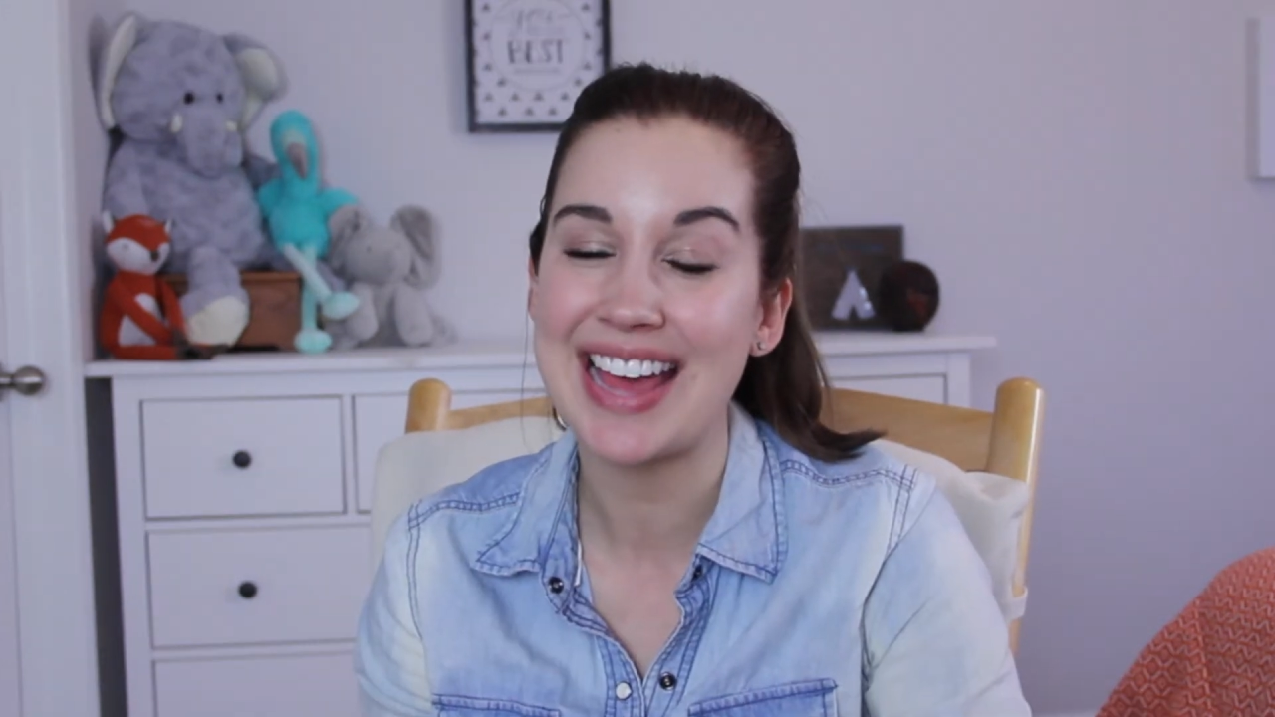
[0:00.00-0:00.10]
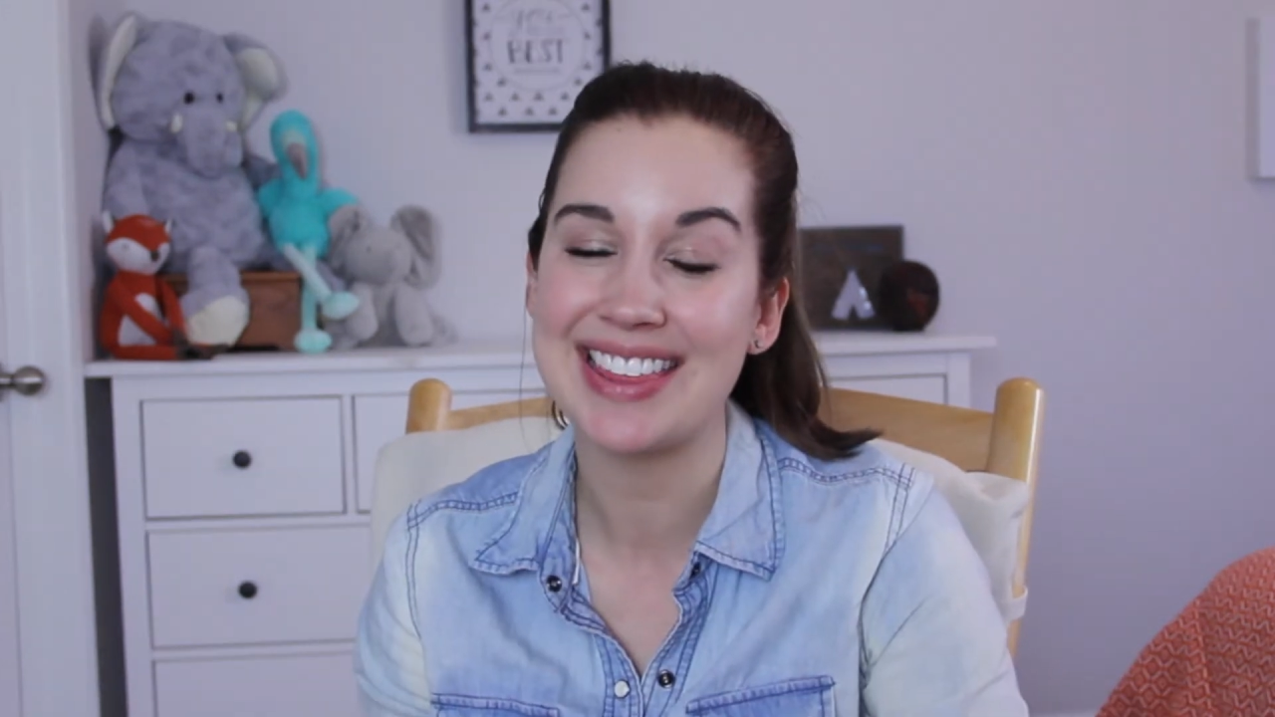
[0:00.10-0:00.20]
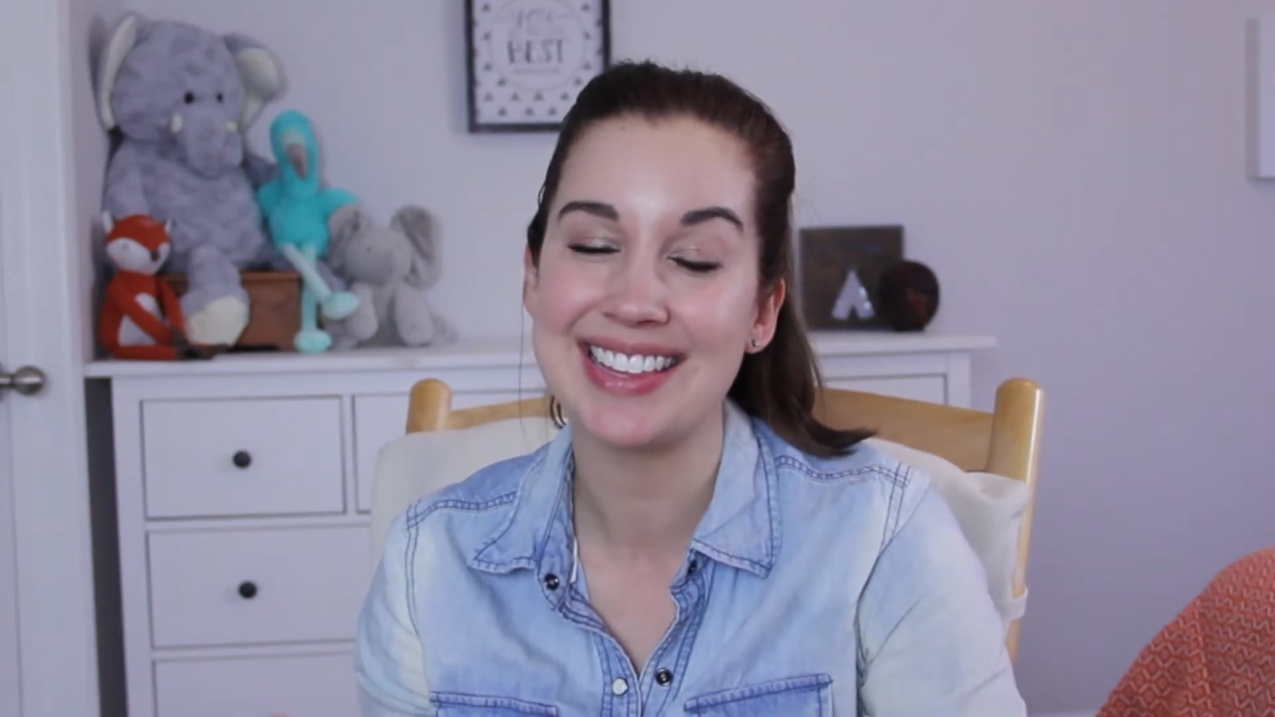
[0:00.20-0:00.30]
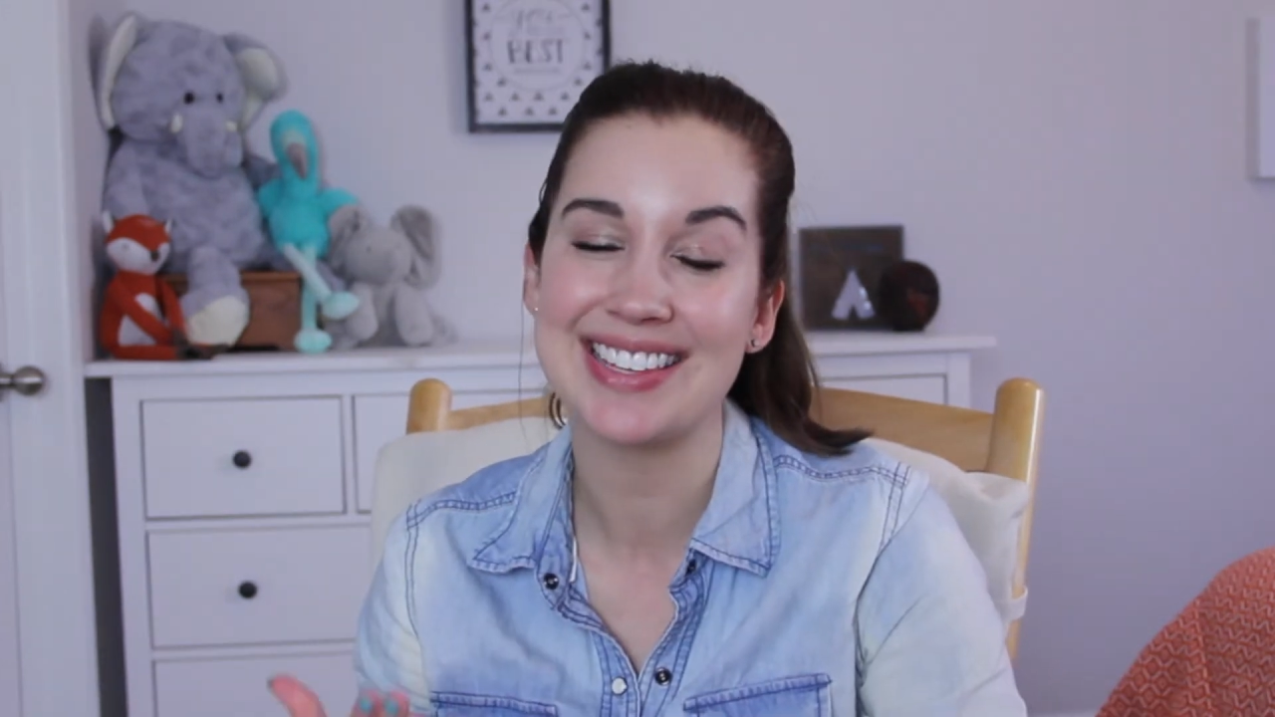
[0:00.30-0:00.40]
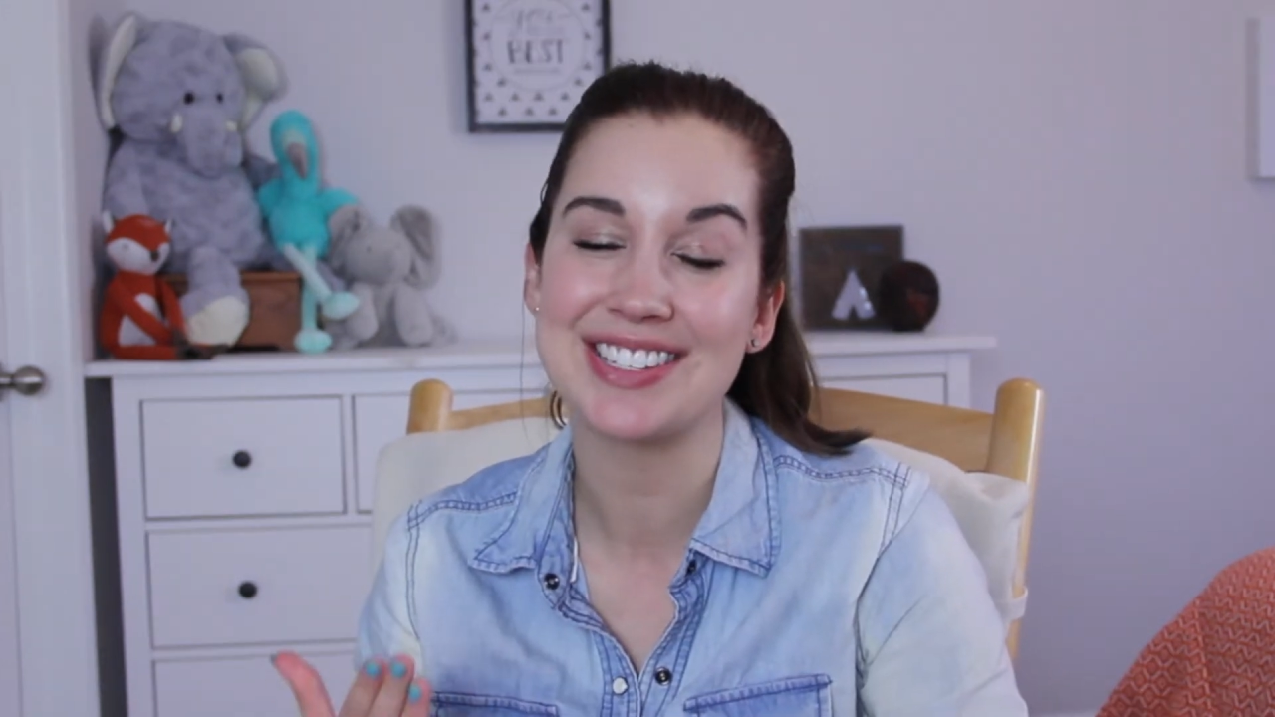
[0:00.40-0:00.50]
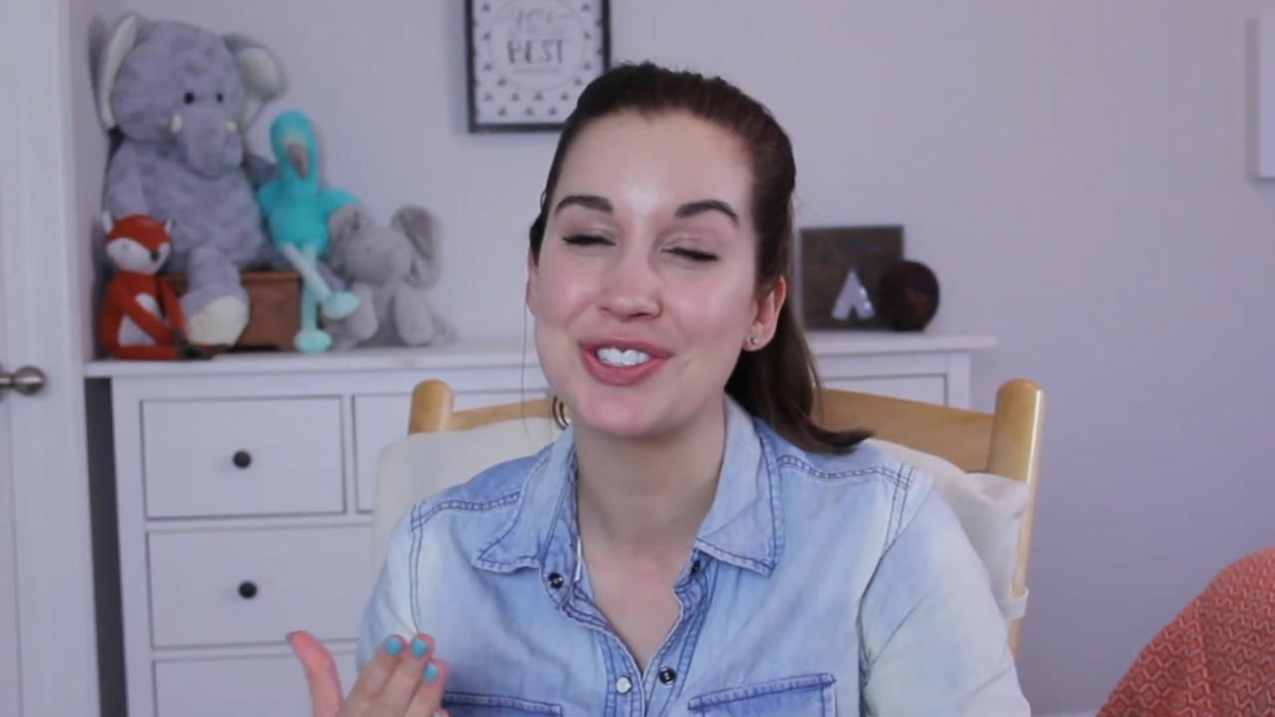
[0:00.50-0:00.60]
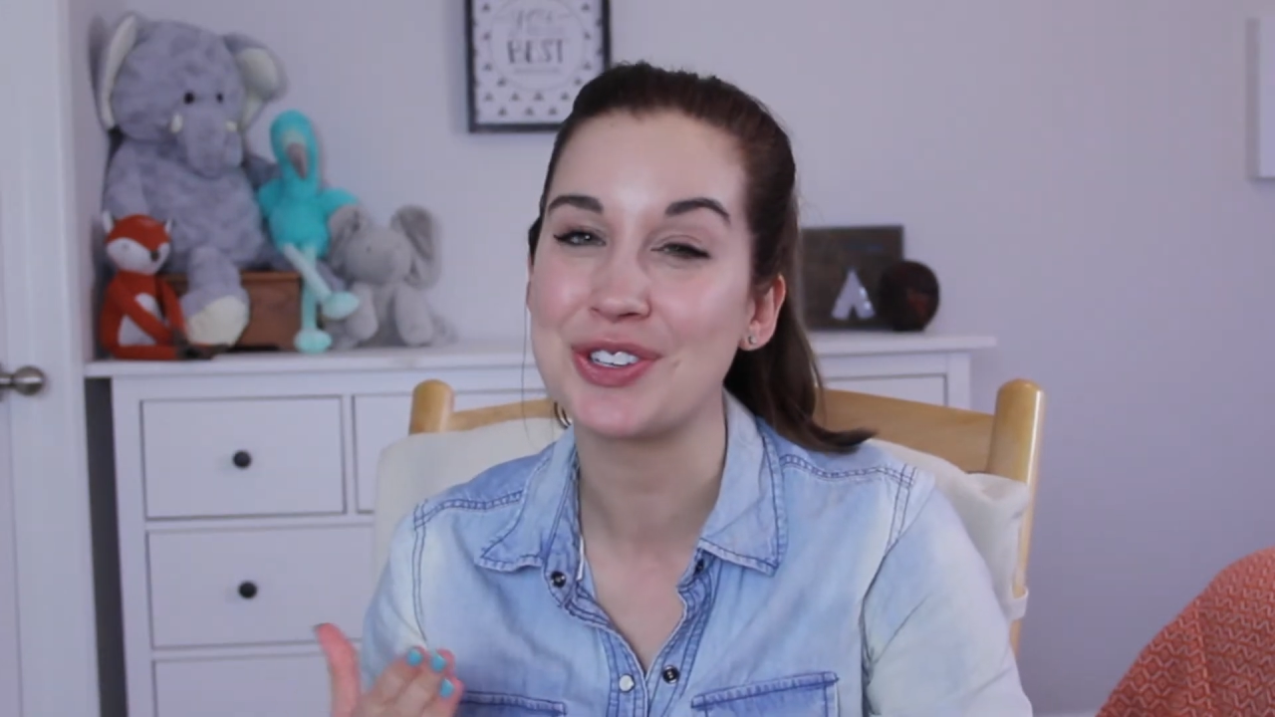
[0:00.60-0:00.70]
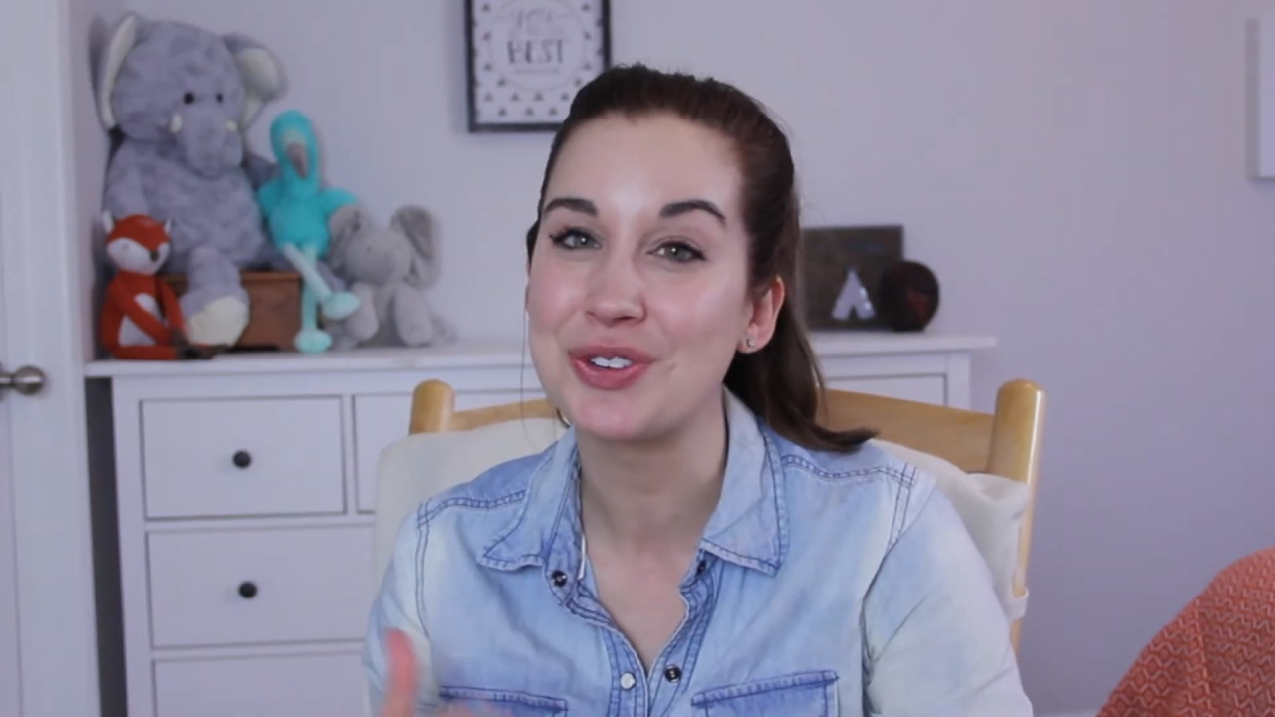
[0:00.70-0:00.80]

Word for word: I think this is a